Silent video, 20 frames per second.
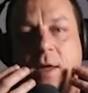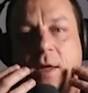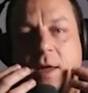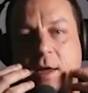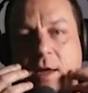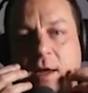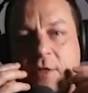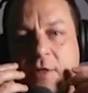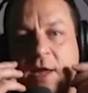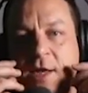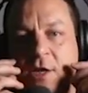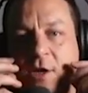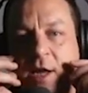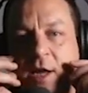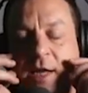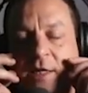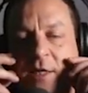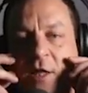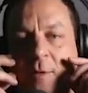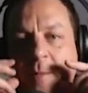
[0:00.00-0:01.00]
And then you
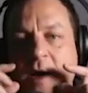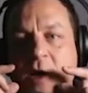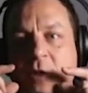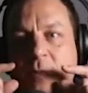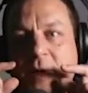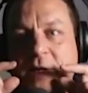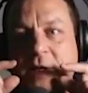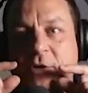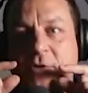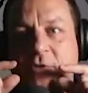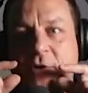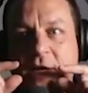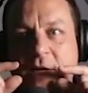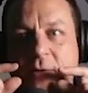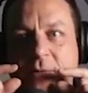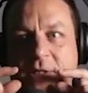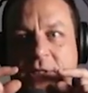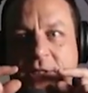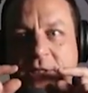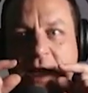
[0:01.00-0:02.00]
get to the mouthpiece and
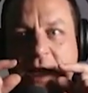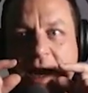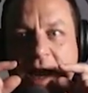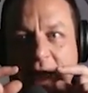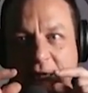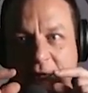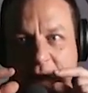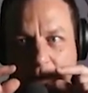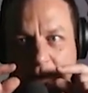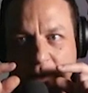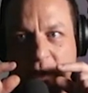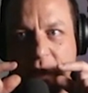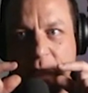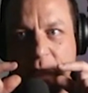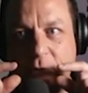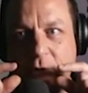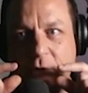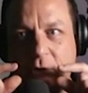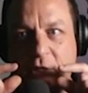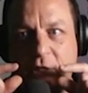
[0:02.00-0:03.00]
reed, which is the next most
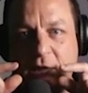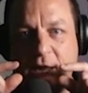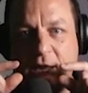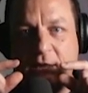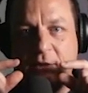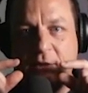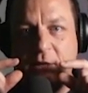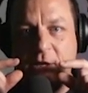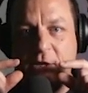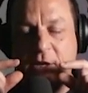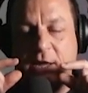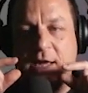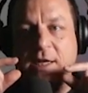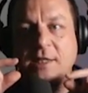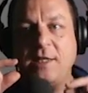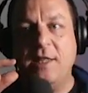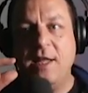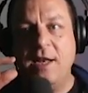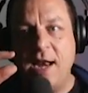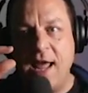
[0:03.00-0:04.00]
important thing. And then you get
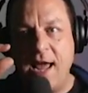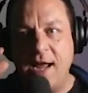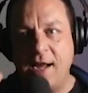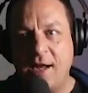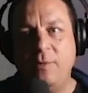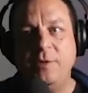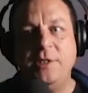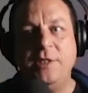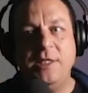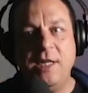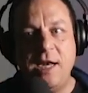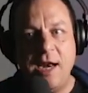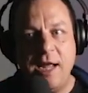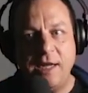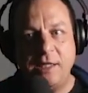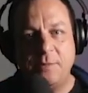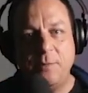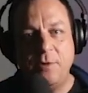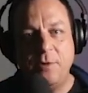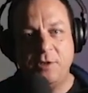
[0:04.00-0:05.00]
to the neck, which is the
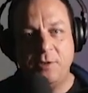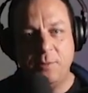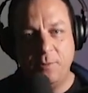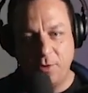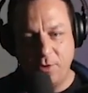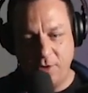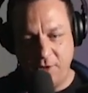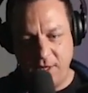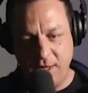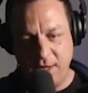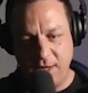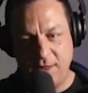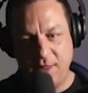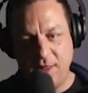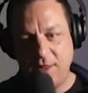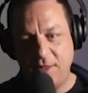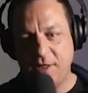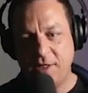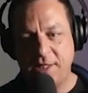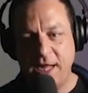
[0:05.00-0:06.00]
next most important thing. And
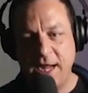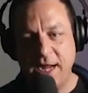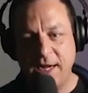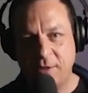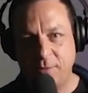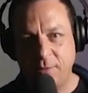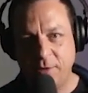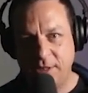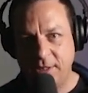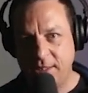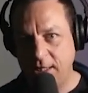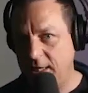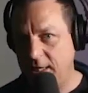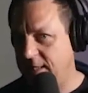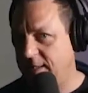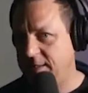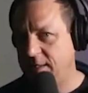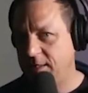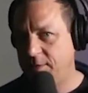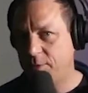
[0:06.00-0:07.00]
then the sax, which is the
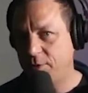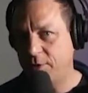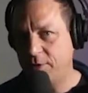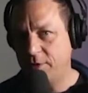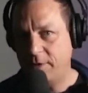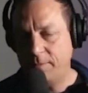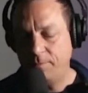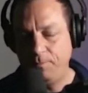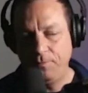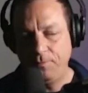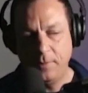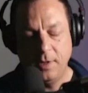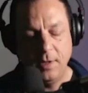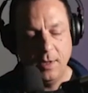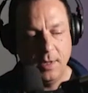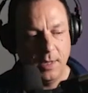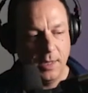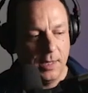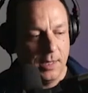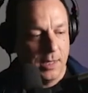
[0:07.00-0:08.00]
least important.
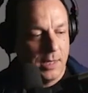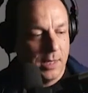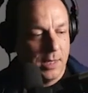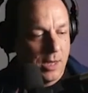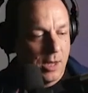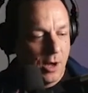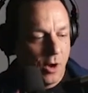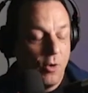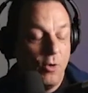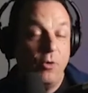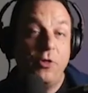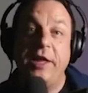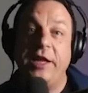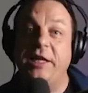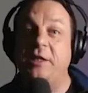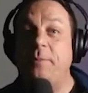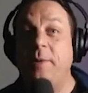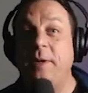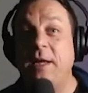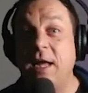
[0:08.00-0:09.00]
All
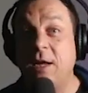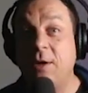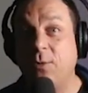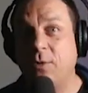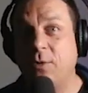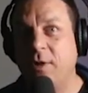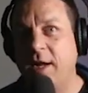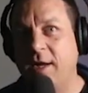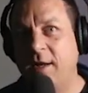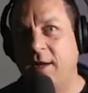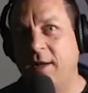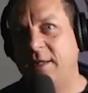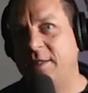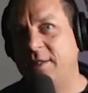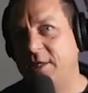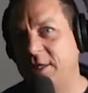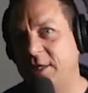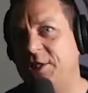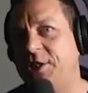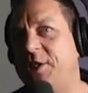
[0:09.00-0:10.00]
things being equal, like
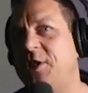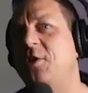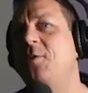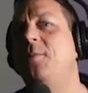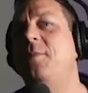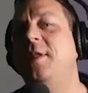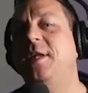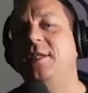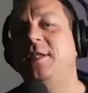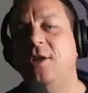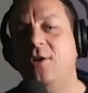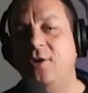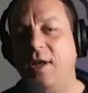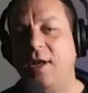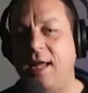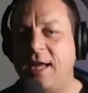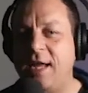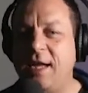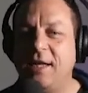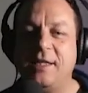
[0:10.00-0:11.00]
let's assume there's no
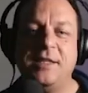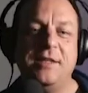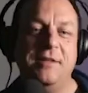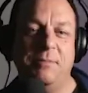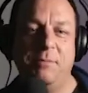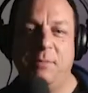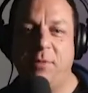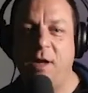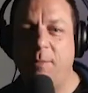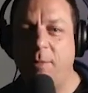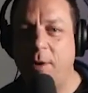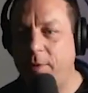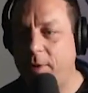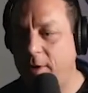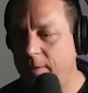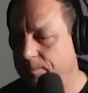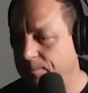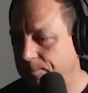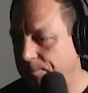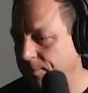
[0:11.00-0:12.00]
leaks and blah, blah,
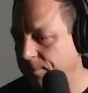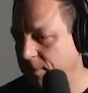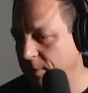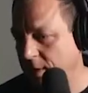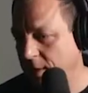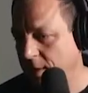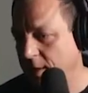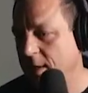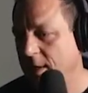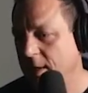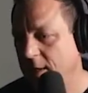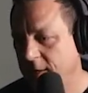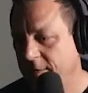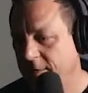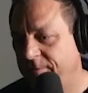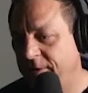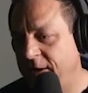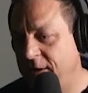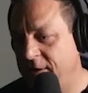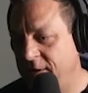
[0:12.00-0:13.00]
blah.
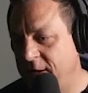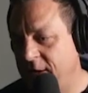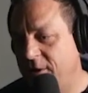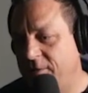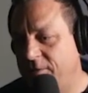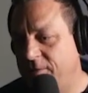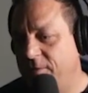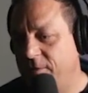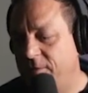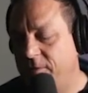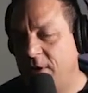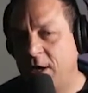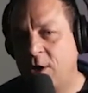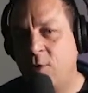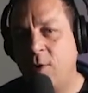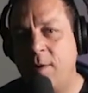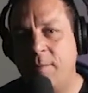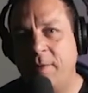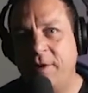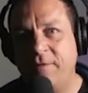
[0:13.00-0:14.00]
You know,
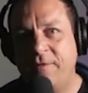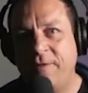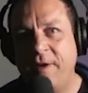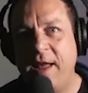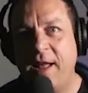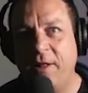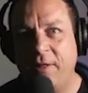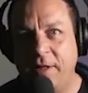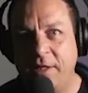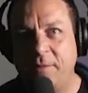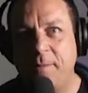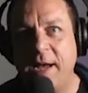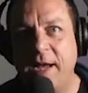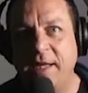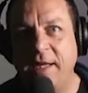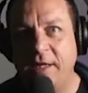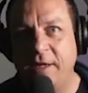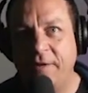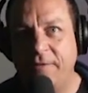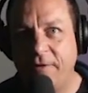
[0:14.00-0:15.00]
equipment fail is
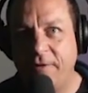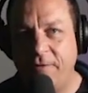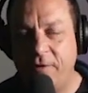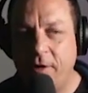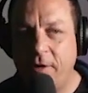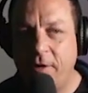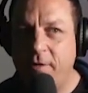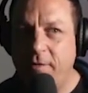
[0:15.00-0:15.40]
massive if your